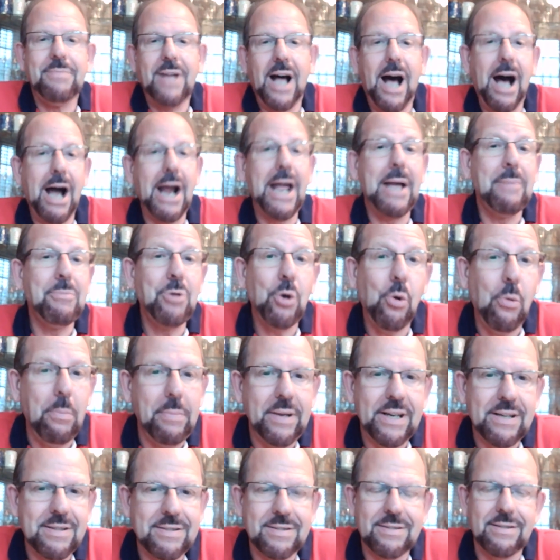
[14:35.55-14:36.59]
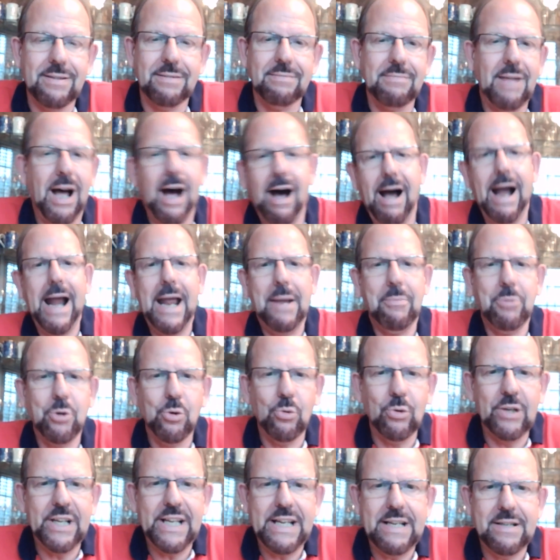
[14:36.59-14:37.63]
I am your minister, I am
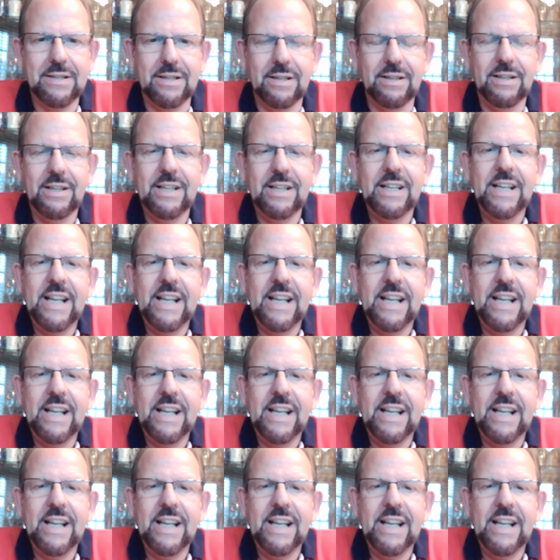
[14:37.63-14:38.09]
your leader,